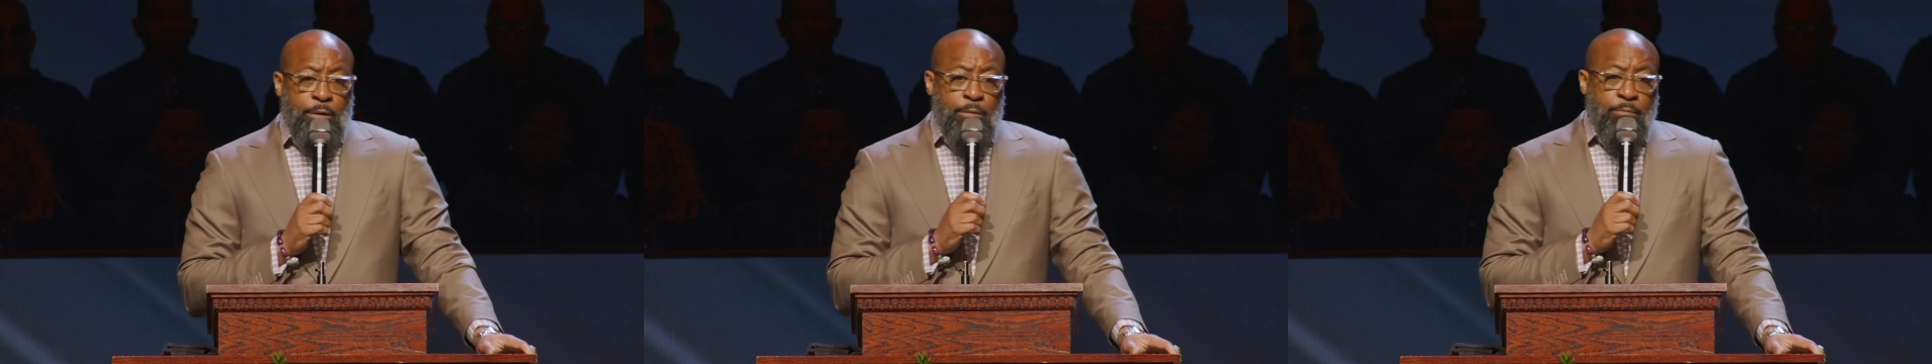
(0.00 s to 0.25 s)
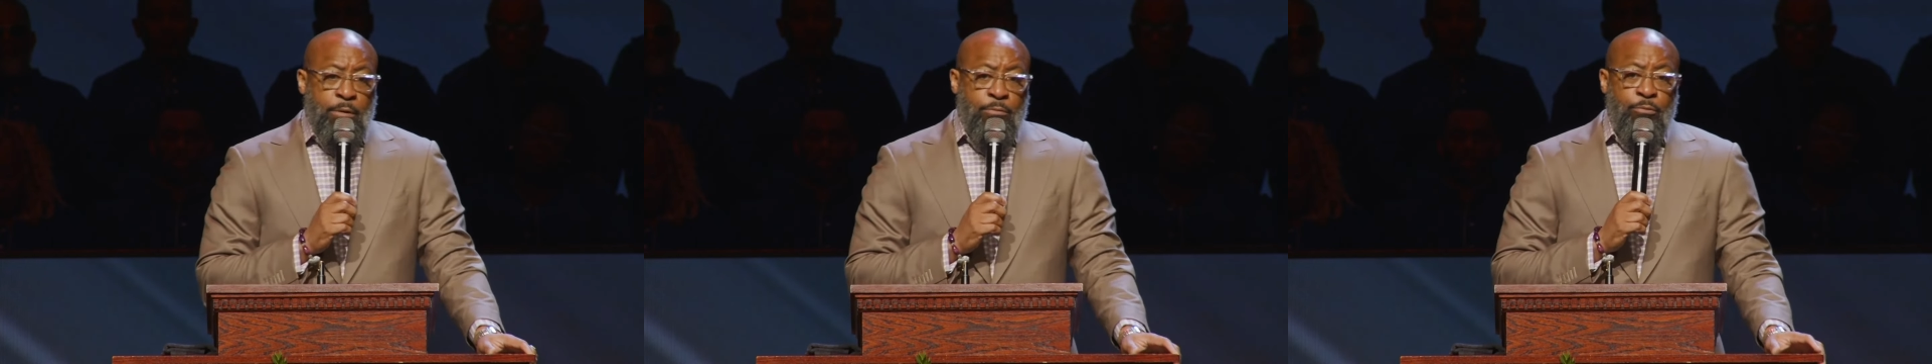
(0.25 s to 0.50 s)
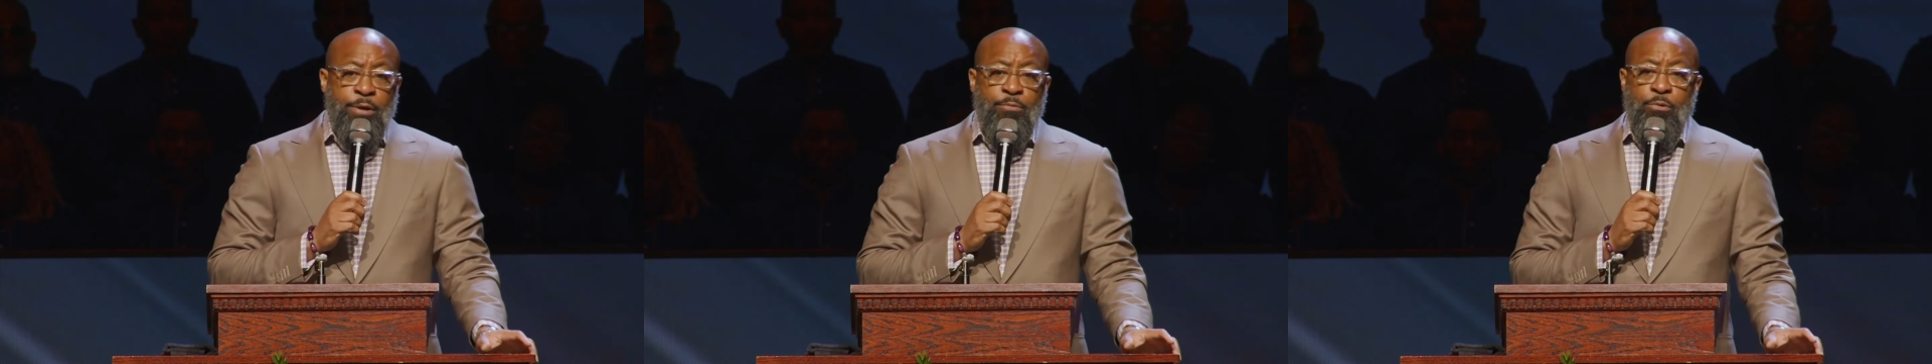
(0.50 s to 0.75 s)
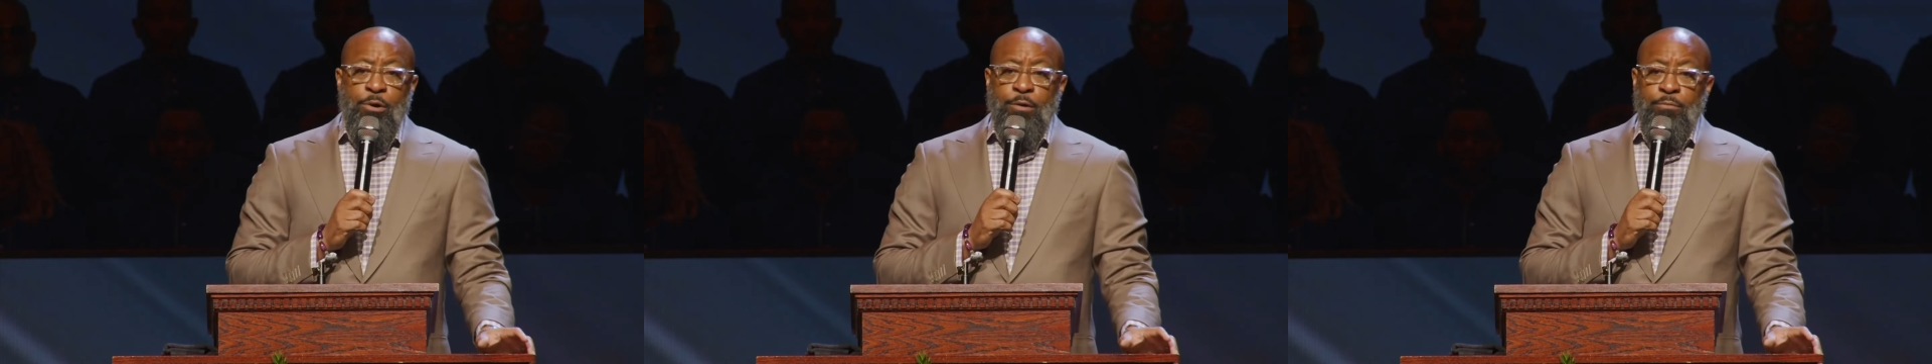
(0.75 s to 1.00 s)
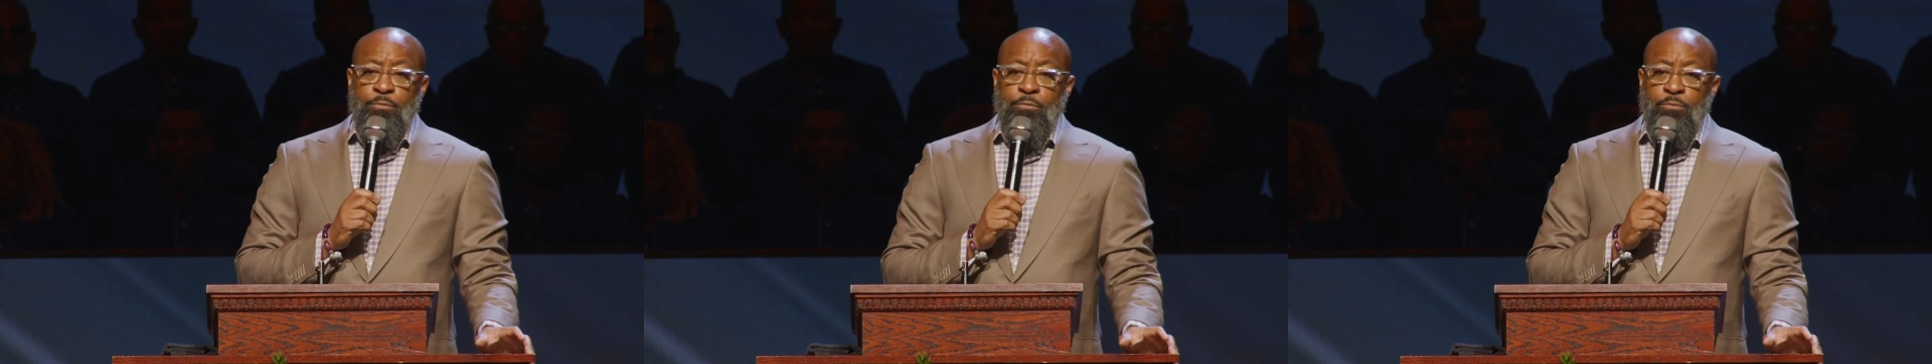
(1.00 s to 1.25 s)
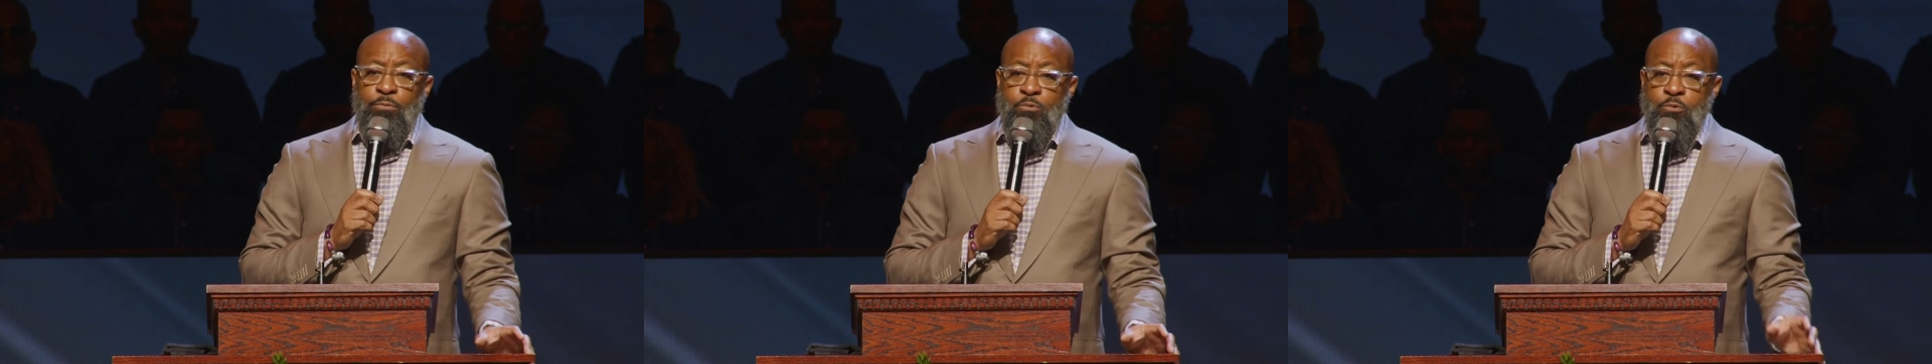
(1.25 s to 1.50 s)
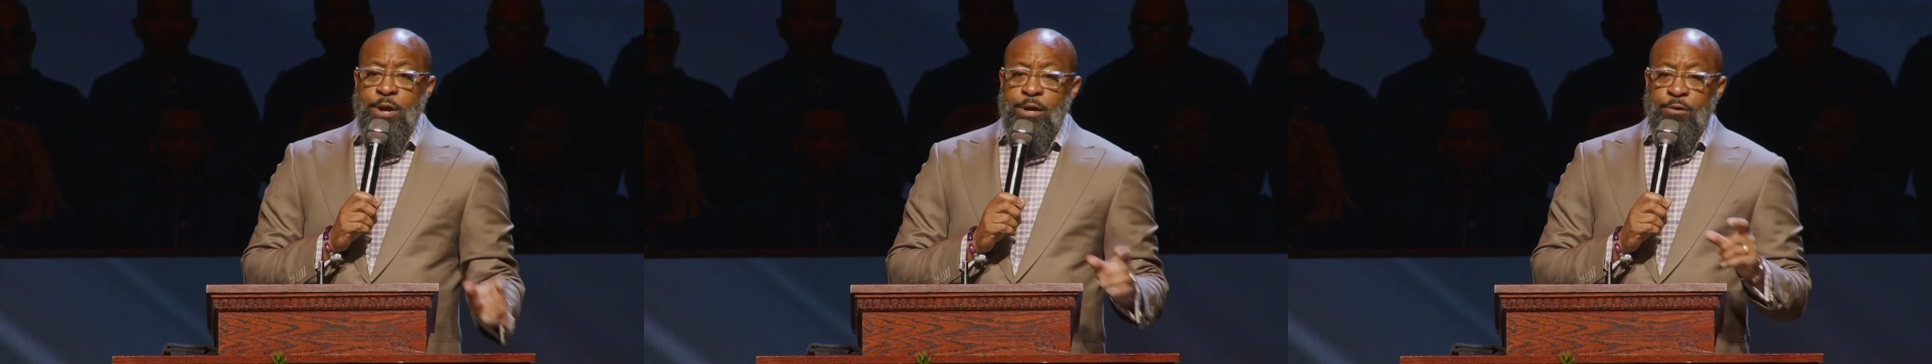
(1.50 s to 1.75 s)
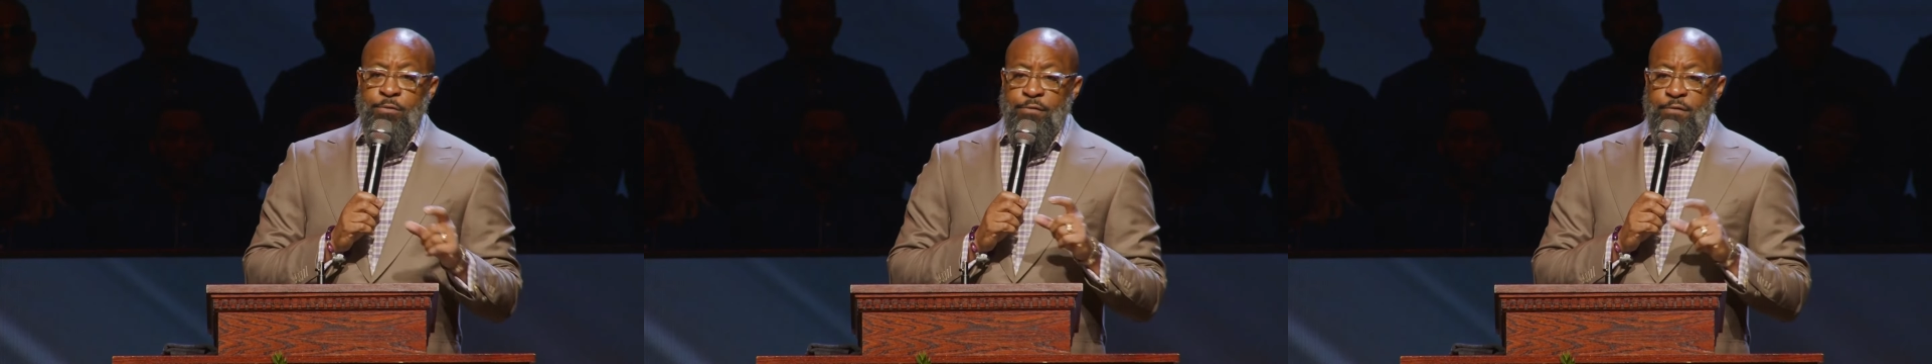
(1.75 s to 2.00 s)
But we want
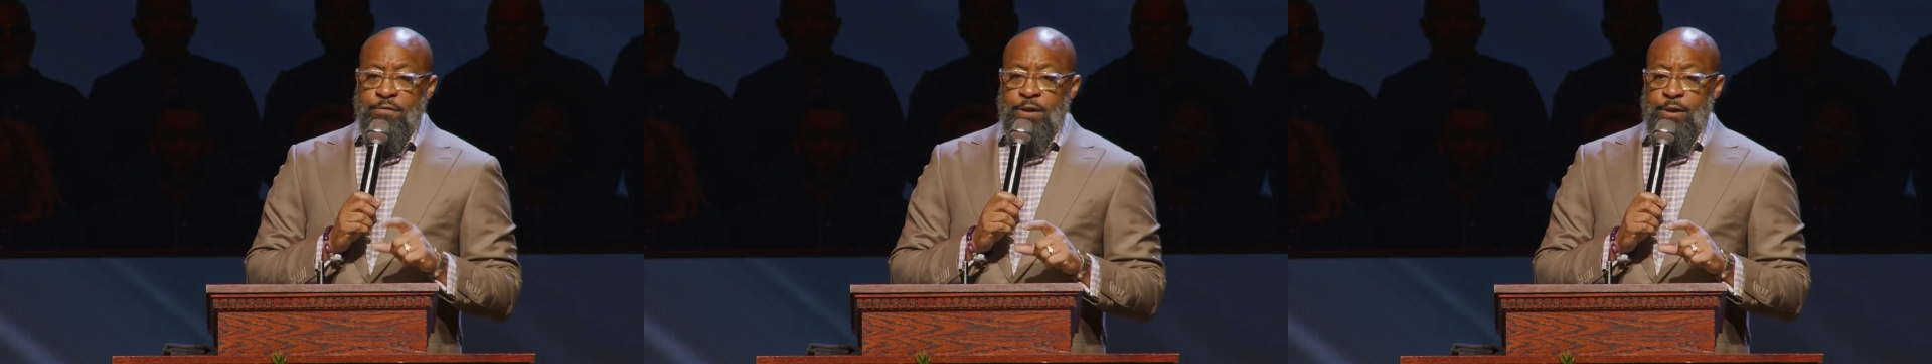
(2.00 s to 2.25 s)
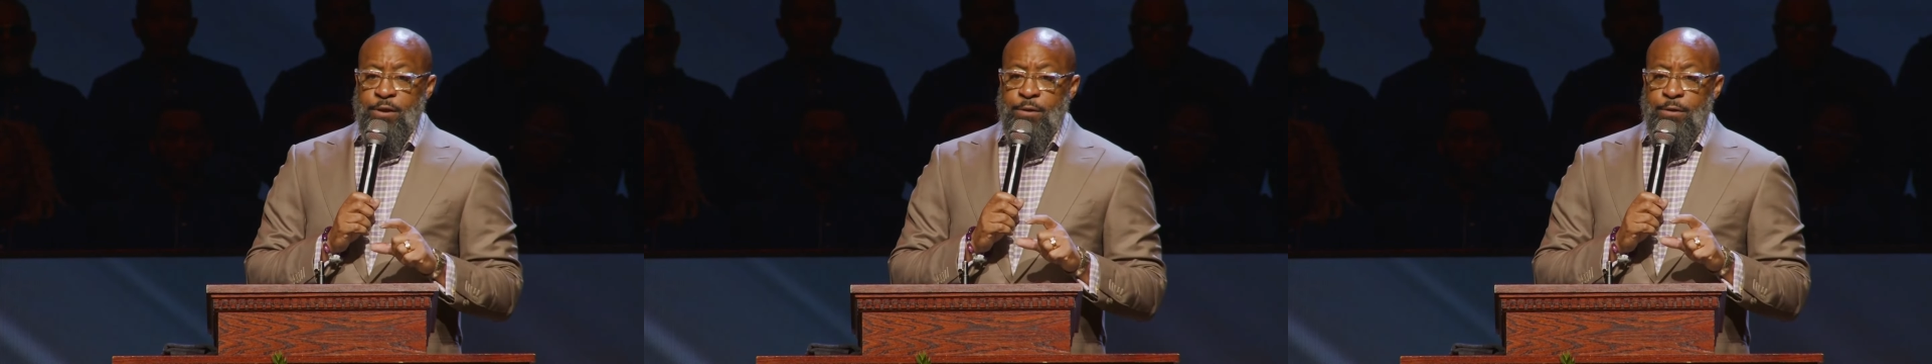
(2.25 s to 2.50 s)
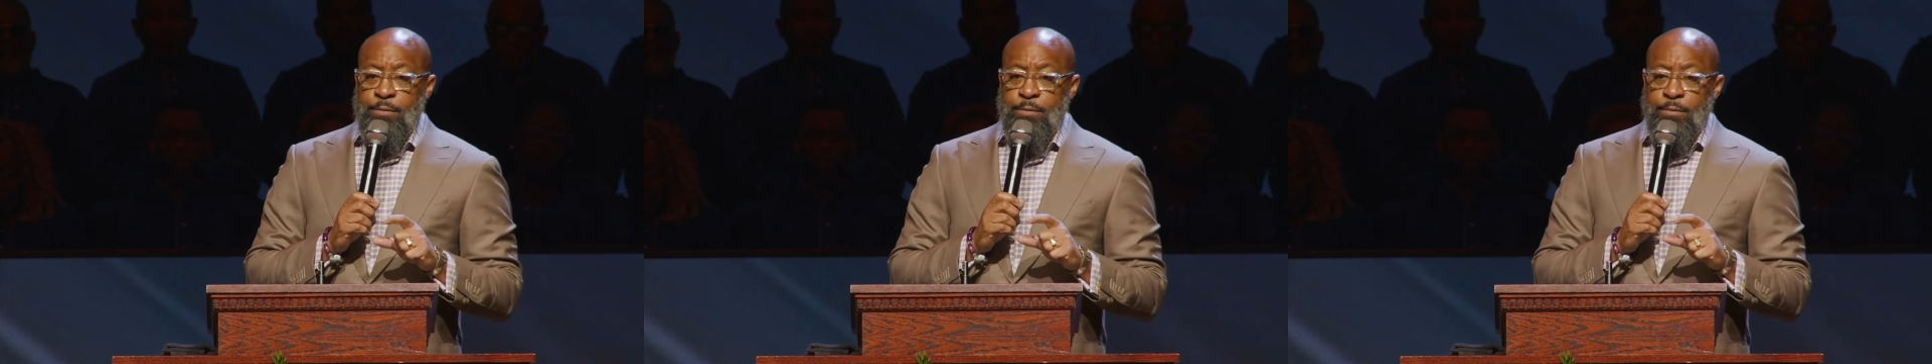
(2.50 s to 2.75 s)
real fear